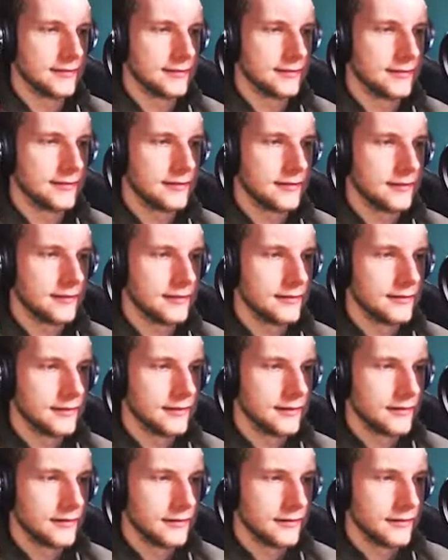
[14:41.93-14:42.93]

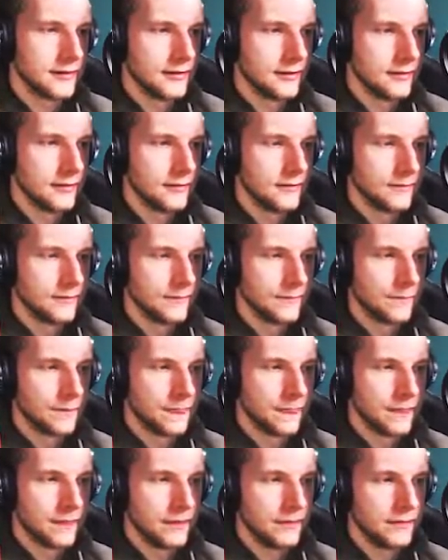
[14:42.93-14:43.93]

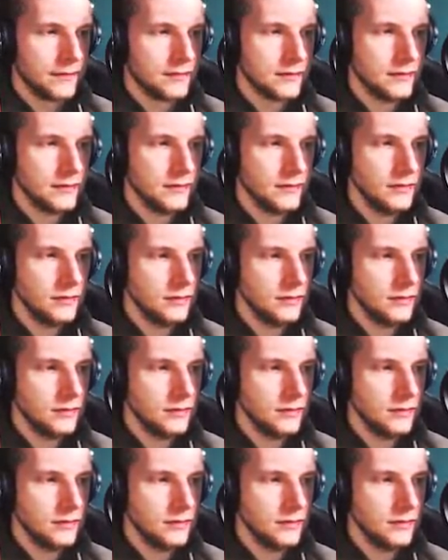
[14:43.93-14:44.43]
Nobody speaks.